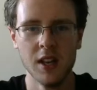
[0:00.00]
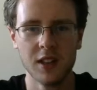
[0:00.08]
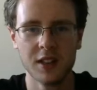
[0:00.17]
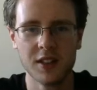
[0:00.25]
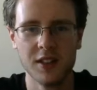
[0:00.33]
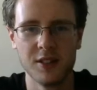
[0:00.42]

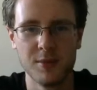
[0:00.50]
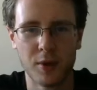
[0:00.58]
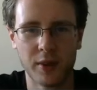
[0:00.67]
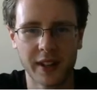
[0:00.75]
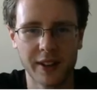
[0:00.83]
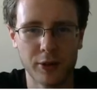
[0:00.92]
Good
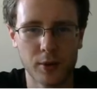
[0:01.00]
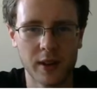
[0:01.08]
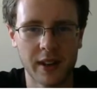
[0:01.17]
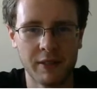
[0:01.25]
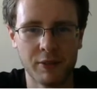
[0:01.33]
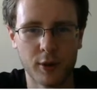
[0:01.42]
morning,
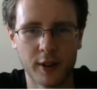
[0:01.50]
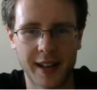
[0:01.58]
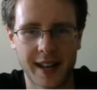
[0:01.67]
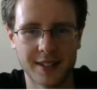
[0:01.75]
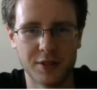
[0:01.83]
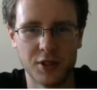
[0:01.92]
everyone. I'm
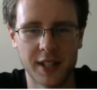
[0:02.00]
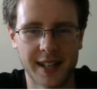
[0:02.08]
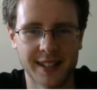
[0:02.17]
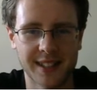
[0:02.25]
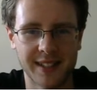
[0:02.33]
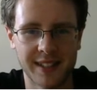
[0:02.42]
forecaster
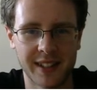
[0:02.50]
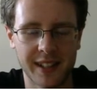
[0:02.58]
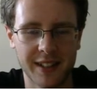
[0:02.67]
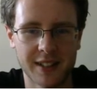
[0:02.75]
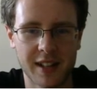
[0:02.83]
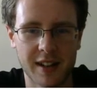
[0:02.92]
Jack Sillin
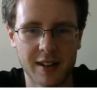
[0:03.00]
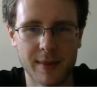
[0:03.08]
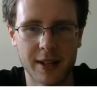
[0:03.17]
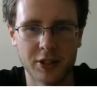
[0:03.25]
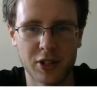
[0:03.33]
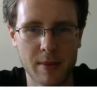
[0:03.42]
here to talk
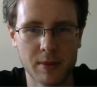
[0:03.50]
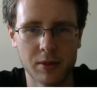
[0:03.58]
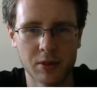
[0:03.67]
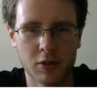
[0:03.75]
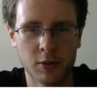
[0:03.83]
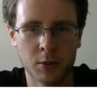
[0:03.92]
about
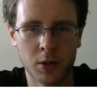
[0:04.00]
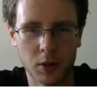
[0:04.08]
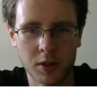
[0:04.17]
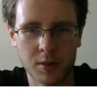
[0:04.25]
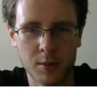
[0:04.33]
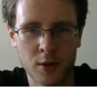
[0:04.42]
Tropical Storm
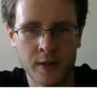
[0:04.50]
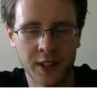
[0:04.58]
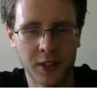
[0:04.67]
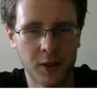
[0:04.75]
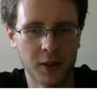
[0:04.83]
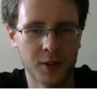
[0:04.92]
Gordon
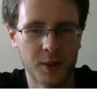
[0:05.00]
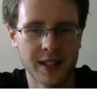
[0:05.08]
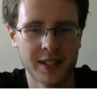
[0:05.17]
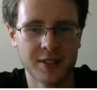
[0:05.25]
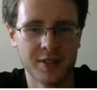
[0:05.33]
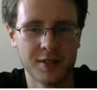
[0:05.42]
moving
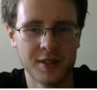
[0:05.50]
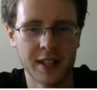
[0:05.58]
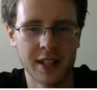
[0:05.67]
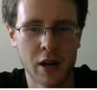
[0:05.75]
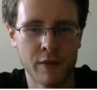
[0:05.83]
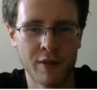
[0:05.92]
northwest through the
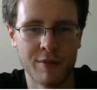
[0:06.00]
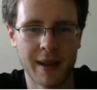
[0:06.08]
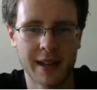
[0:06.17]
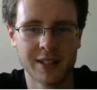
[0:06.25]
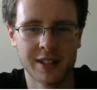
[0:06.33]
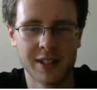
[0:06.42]
Gulf of
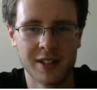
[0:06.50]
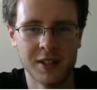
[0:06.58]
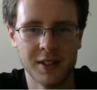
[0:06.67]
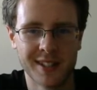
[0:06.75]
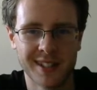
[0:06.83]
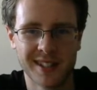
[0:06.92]

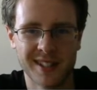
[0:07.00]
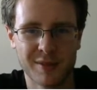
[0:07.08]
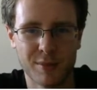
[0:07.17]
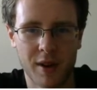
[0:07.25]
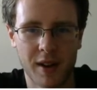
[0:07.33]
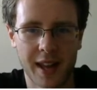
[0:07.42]
Mexico. The
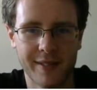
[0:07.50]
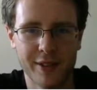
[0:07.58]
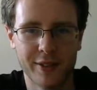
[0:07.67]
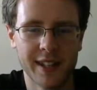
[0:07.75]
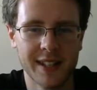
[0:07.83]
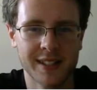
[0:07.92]
system brought
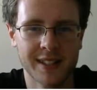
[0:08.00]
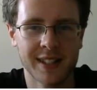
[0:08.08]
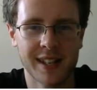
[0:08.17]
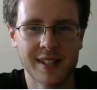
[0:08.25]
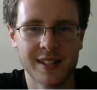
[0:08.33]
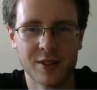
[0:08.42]
heavy rains and
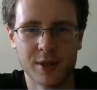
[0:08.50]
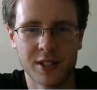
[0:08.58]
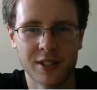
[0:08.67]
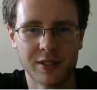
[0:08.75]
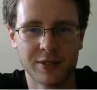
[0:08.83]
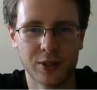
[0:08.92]
gusty
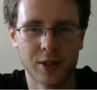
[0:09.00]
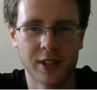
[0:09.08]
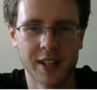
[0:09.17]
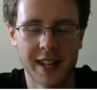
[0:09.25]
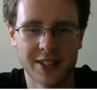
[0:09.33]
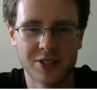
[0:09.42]
winds to
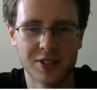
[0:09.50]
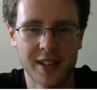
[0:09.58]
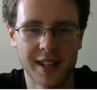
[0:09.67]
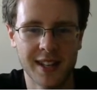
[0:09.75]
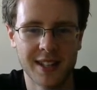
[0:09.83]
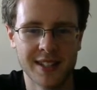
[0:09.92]
Florida yesterday.